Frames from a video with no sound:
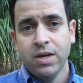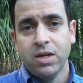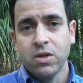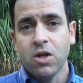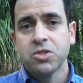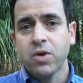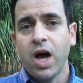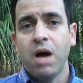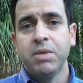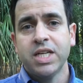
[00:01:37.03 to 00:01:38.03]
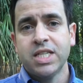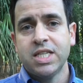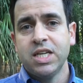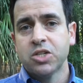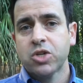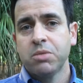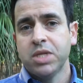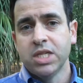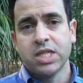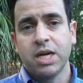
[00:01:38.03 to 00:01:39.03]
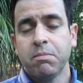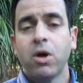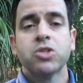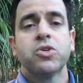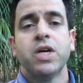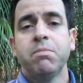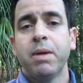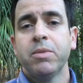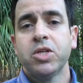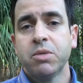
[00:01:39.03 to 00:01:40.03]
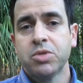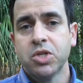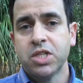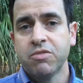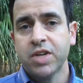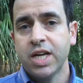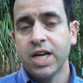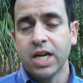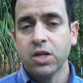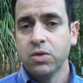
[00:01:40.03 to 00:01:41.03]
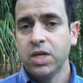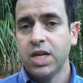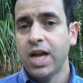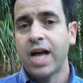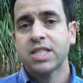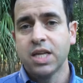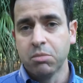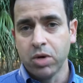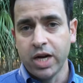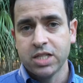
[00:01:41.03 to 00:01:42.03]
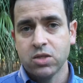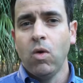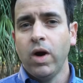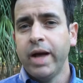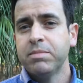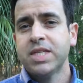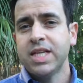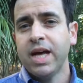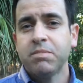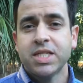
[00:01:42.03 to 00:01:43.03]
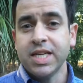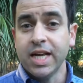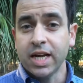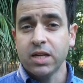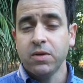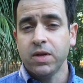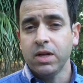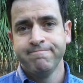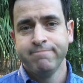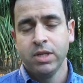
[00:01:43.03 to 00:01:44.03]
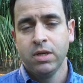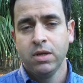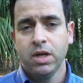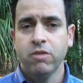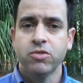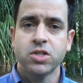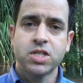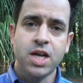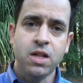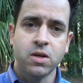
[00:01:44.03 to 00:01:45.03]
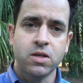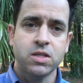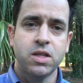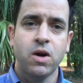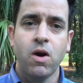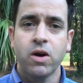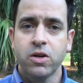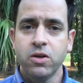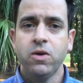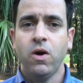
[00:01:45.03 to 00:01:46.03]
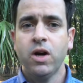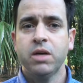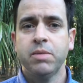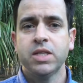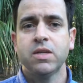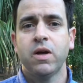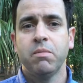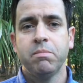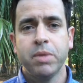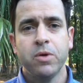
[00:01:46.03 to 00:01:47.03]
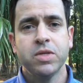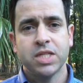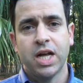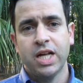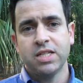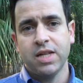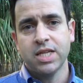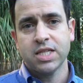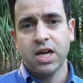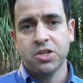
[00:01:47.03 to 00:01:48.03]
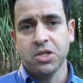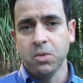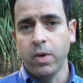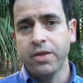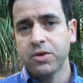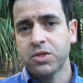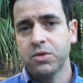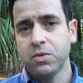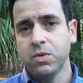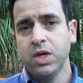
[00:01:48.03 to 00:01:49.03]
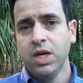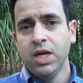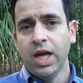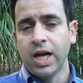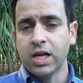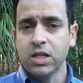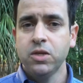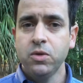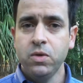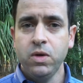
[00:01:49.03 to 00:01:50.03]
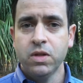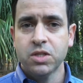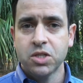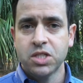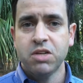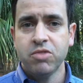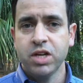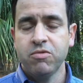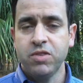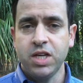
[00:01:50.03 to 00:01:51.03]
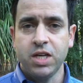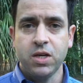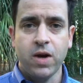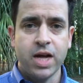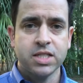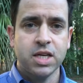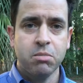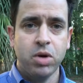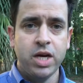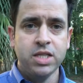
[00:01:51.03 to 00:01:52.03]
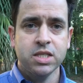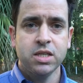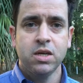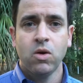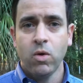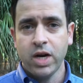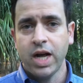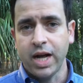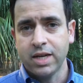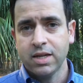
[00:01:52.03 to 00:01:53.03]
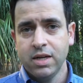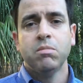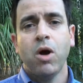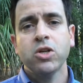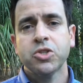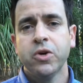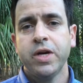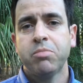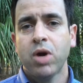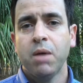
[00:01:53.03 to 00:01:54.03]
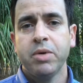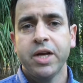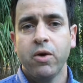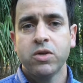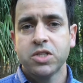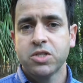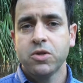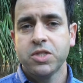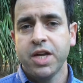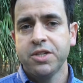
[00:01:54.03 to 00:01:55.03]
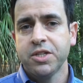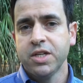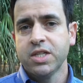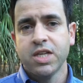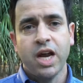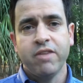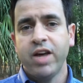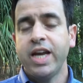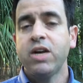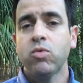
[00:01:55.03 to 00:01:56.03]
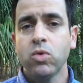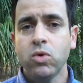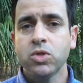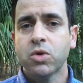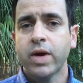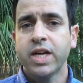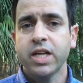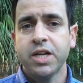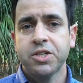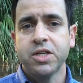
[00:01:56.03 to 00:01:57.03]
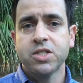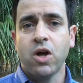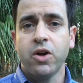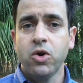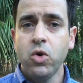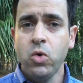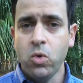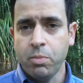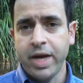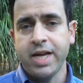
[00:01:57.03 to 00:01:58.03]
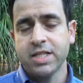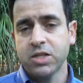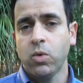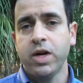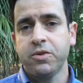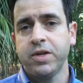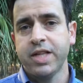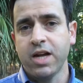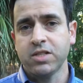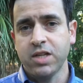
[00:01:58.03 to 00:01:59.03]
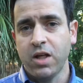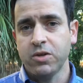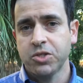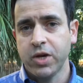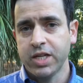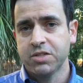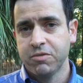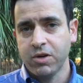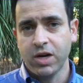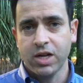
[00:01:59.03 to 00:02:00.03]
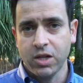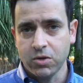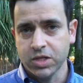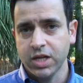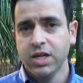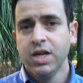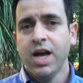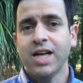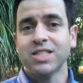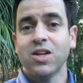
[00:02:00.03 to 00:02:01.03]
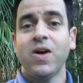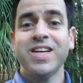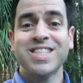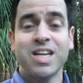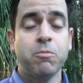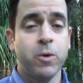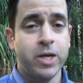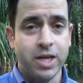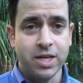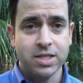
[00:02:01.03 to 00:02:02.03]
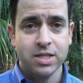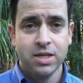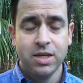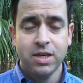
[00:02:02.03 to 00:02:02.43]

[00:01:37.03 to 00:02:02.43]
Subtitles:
You'll also commonly see descriptions like Moss Creek membership certificate included in asking price, or MCMC included. Now, for sellers, there are good arguments on both sides of the discussion whether to include the certificate fee in your asking price or not. Moss Creek Property Owners Association does not have any rules or regulations on who pays the $23,000 transfer at closing, as long as someone does.